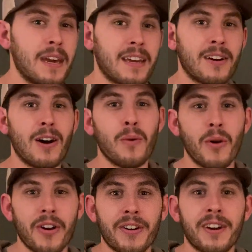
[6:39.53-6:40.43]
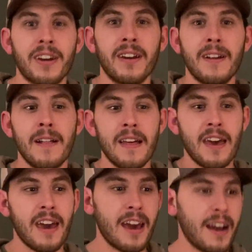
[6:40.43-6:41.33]
it all work.
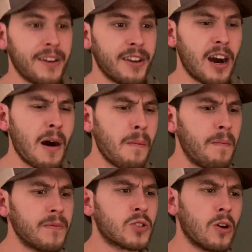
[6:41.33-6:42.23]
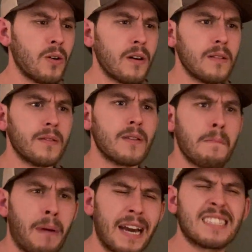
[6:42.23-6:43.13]
And so
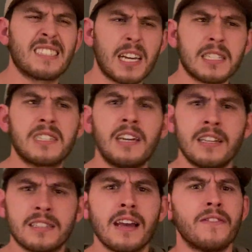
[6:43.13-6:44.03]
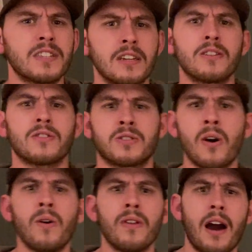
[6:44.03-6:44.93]
by 16, 17 years
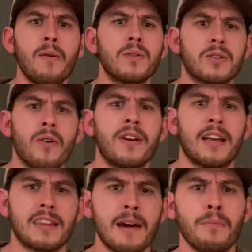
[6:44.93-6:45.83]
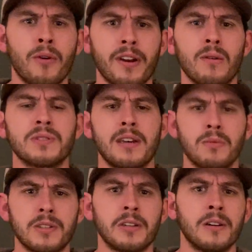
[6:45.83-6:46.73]
old, I was already at that point. I was
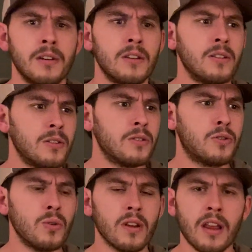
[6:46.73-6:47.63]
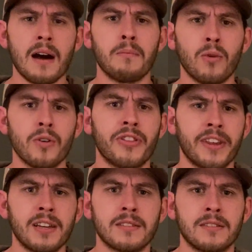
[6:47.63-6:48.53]
able to do a lot more
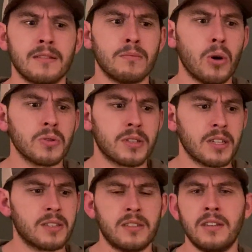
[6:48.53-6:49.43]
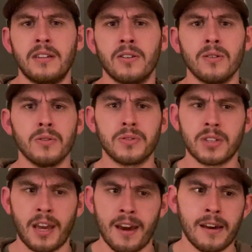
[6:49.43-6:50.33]
things than most 16-year-olds
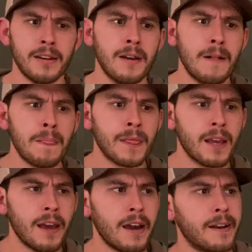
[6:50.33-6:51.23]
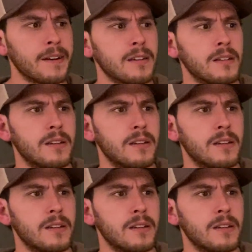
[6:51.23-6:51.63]
can, and